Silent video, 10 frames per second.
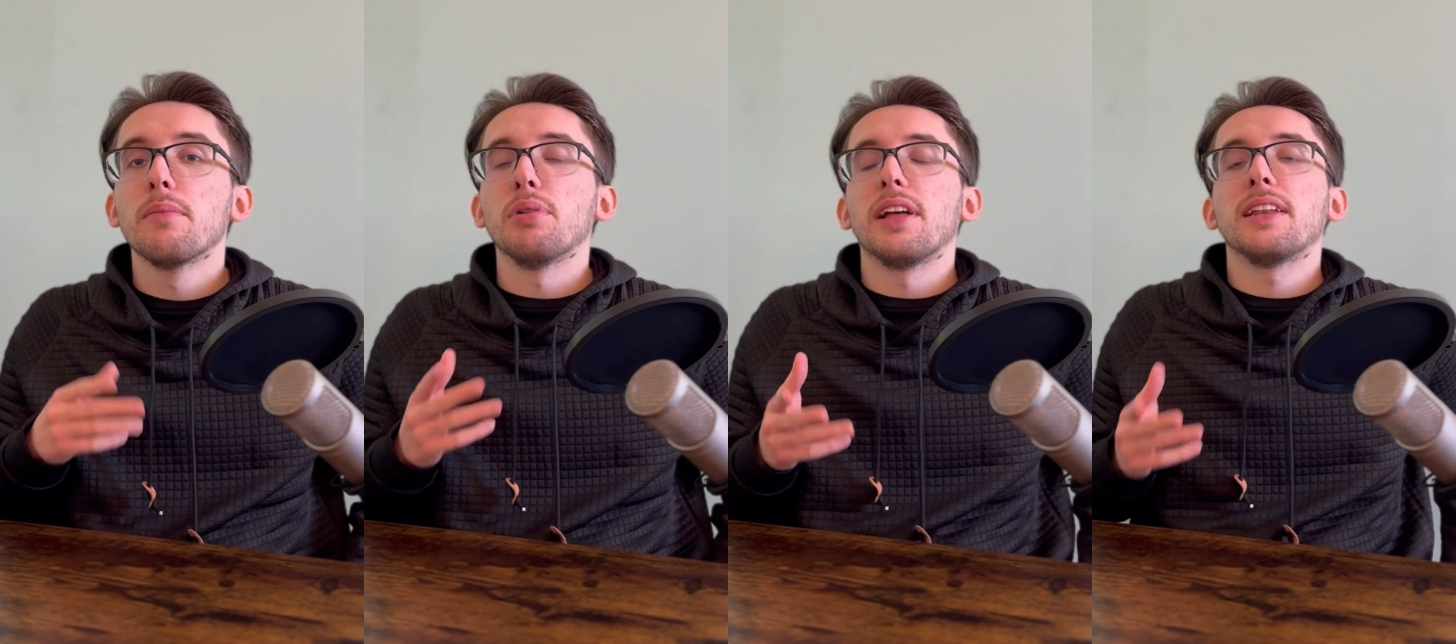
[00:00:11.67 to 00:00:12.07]

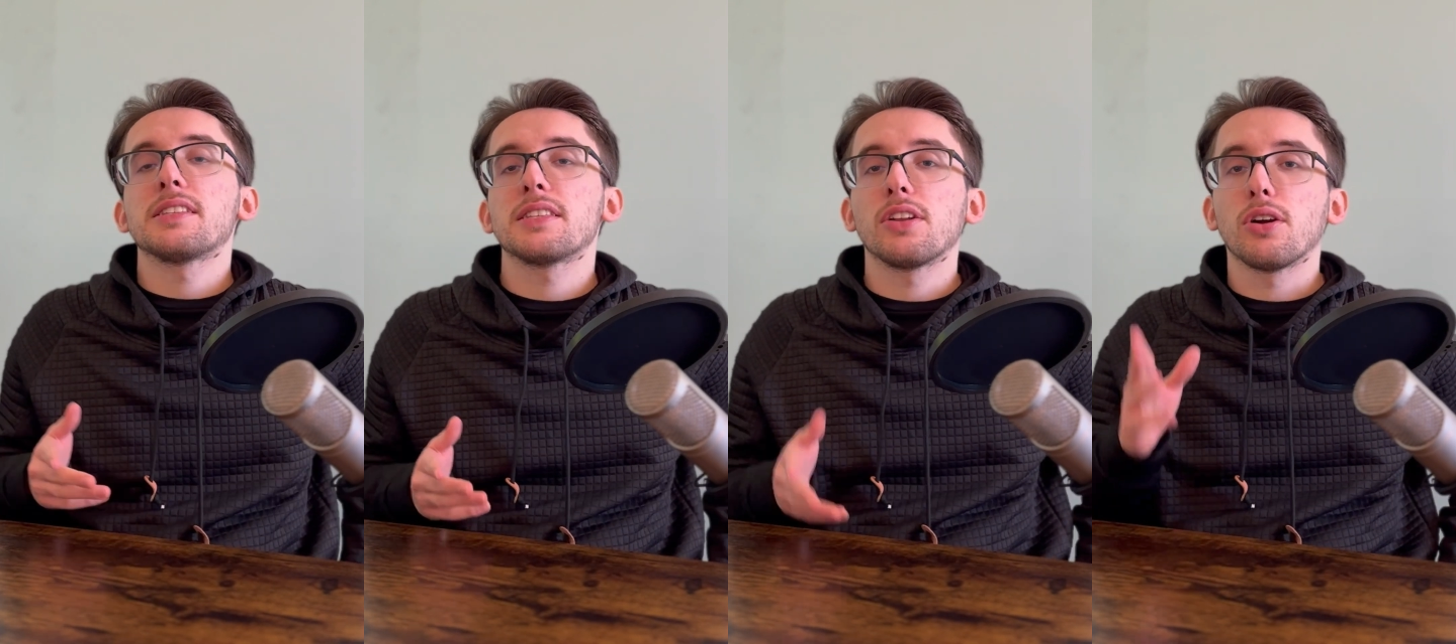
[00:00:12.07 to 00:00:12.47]

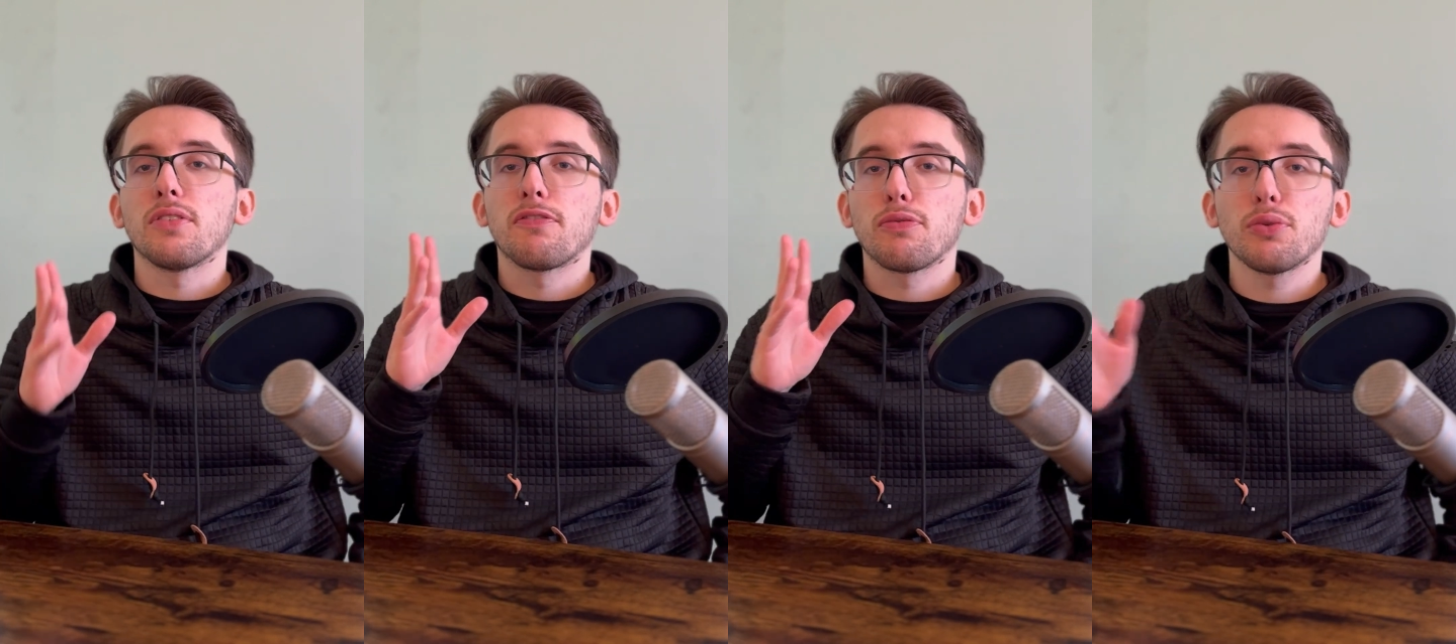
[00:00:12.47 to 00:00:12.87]
Planets that
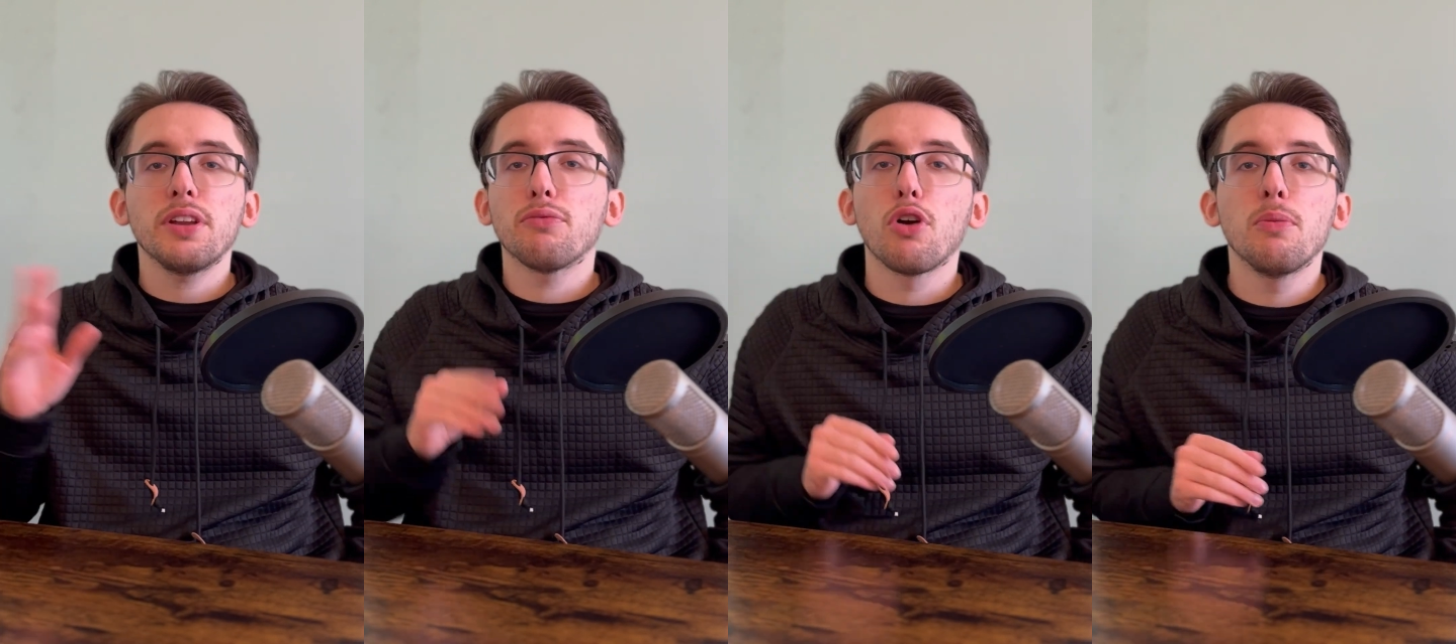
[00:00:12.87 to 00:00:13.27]
are
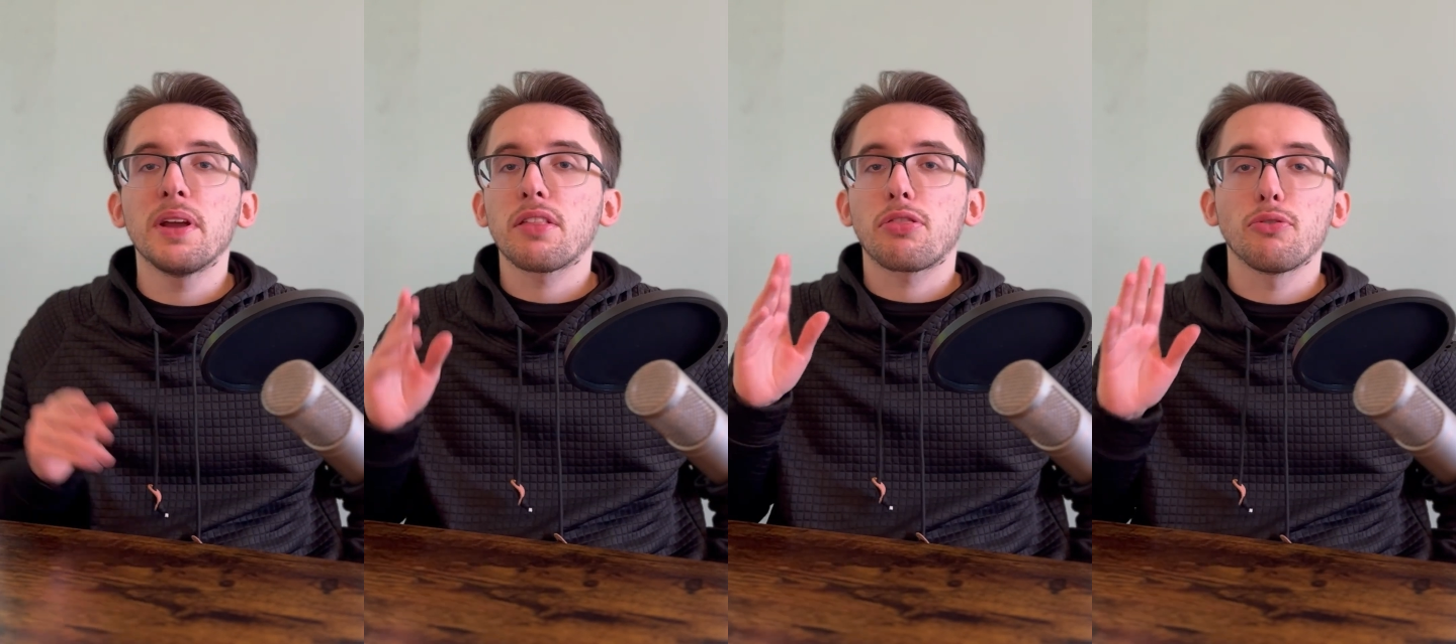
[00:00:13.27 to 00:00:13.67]
free
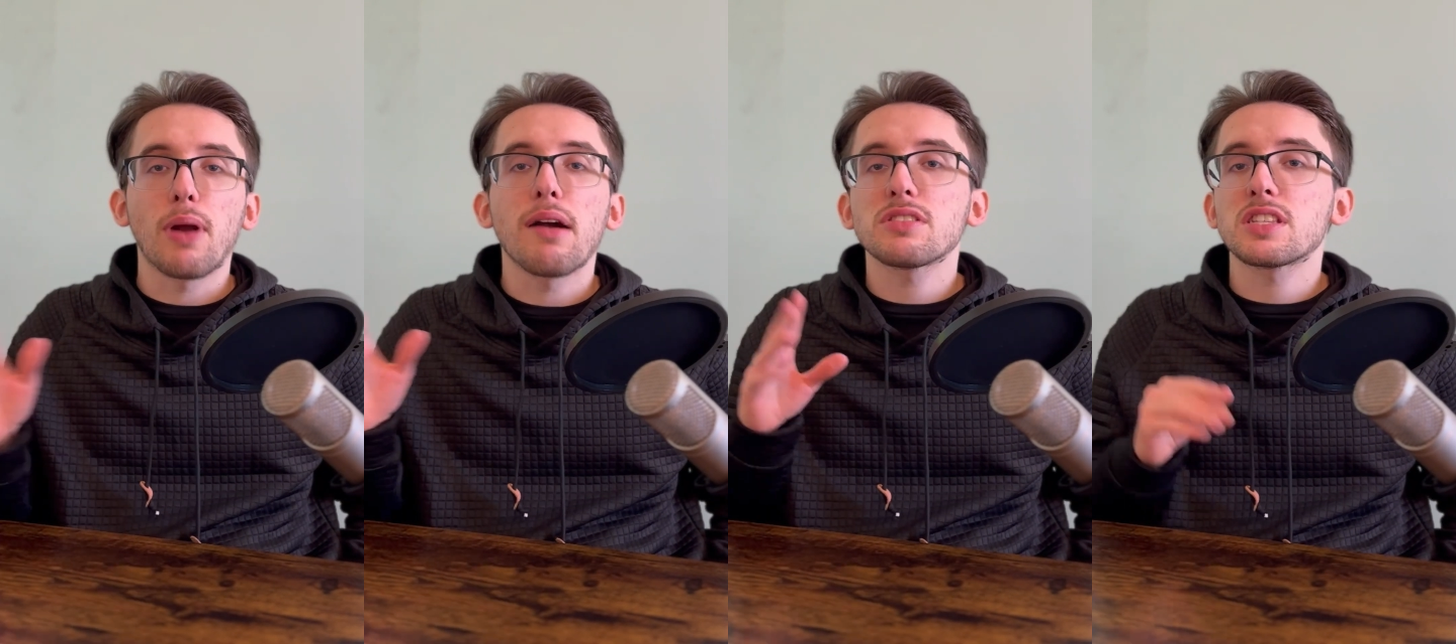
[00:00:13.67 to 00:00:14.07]
roaming
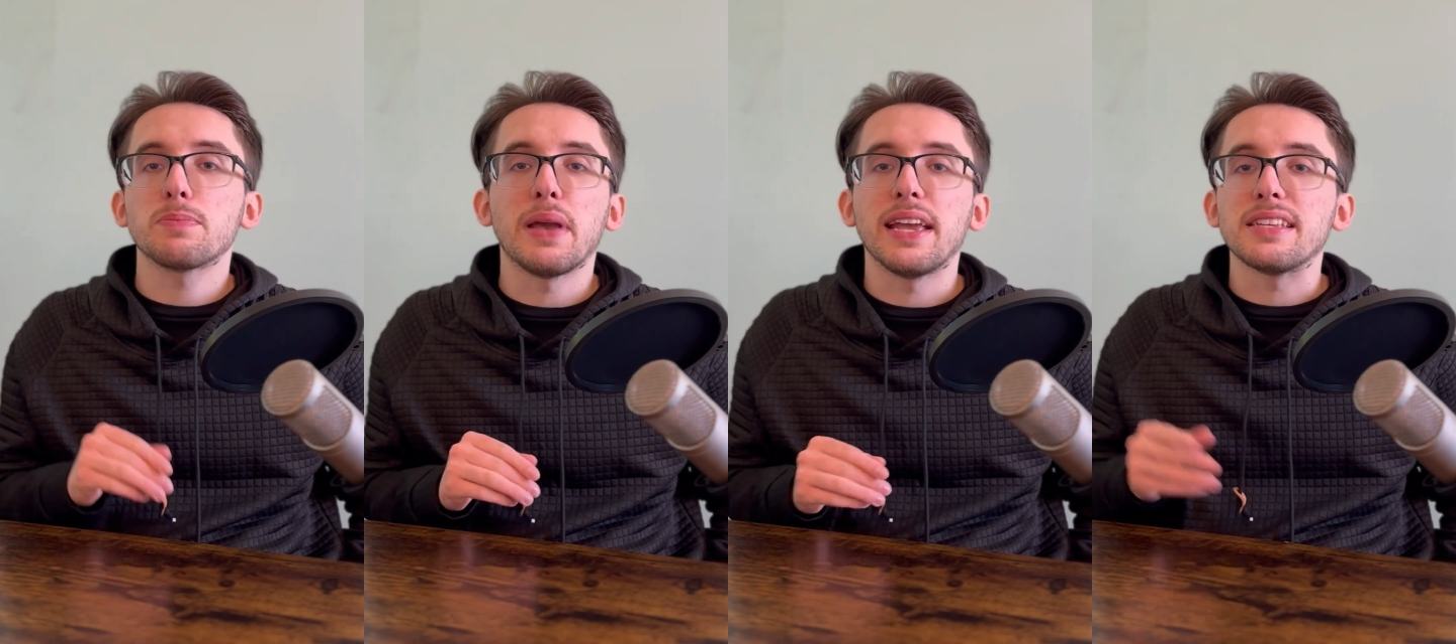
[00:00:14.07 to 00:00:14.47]
throughout
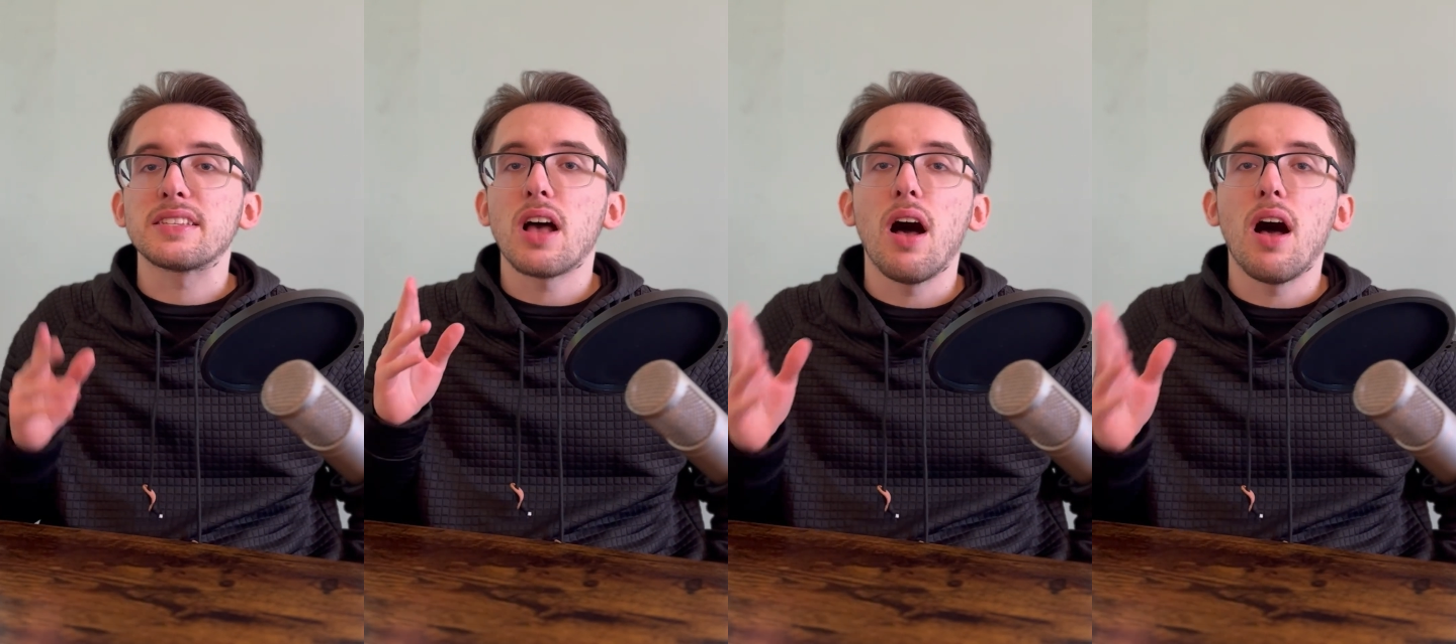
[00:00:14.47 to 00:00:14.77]
space,